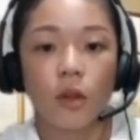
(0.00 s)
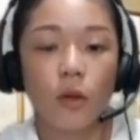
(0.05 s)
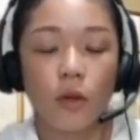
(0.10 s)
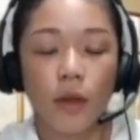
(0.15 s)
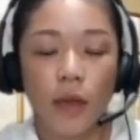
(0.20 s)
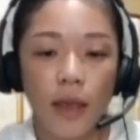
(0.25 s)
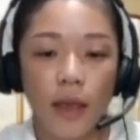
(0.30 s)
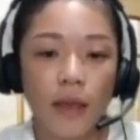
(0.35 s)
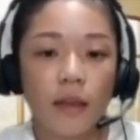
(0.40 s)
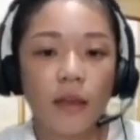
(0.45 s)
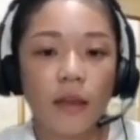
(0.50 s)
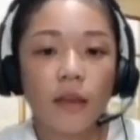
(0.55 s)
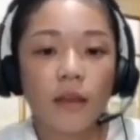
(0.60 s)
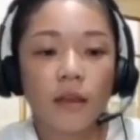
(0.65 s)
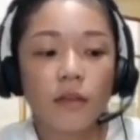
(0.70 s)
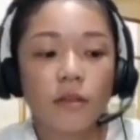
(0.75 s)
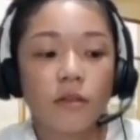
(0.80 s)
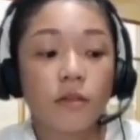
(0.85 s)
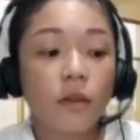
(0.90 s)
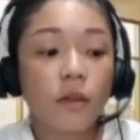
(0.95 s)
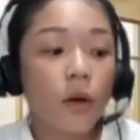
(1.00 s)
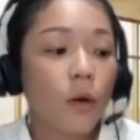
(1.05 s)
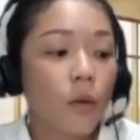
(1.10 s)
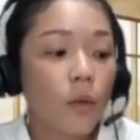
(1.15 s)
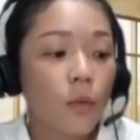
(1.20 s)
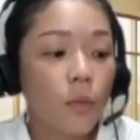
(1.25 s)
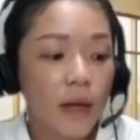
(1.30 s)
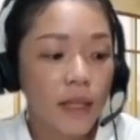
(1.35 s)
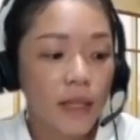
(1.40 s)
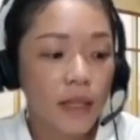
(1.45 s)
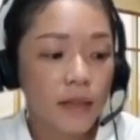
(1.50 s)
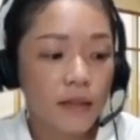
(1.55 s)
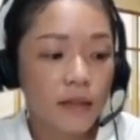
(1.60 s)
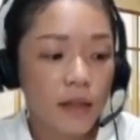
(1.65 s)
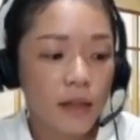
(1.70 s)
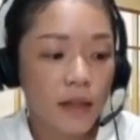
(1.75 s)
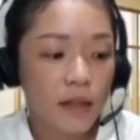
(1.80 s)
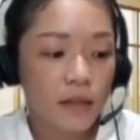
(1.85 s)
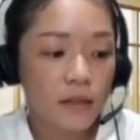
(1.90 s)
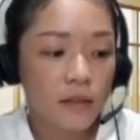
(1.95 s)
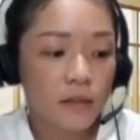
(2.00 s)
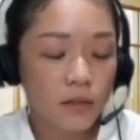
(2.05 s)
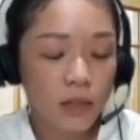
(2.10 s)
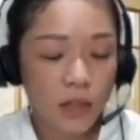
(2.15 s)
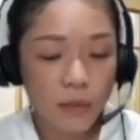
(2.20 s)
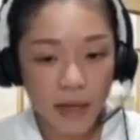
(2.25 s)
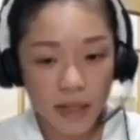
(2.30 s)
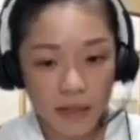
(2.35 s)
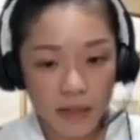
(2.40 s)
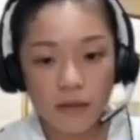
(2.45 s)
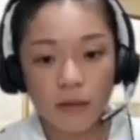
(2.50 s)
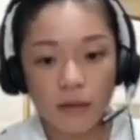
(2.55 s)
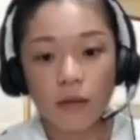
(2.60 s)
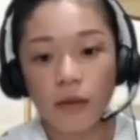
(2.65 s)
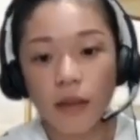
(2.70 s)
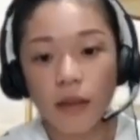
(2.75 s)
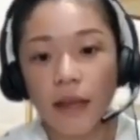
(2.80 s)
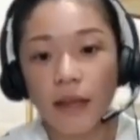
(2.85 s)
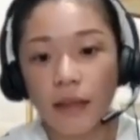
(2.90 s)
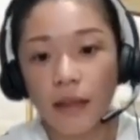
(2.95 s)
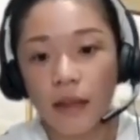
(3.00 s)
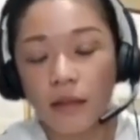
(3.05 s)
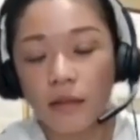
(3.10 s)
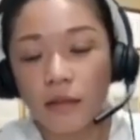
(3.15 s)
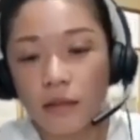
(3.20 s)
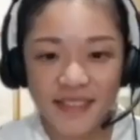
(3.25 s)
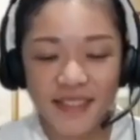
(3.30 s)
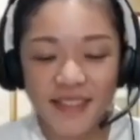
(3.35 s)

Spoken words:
Okay. So what does the next 3 months look like then?